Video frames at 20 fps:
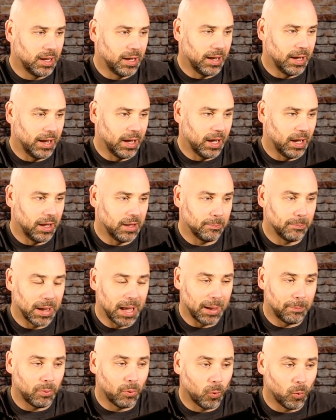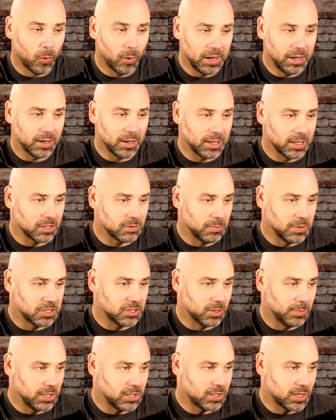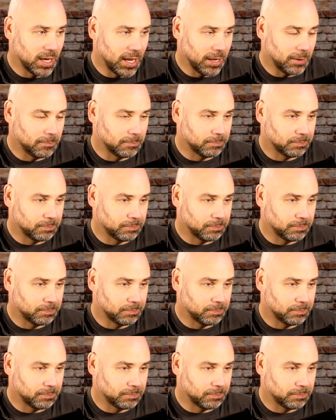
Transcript: and by a point against Mississippi State.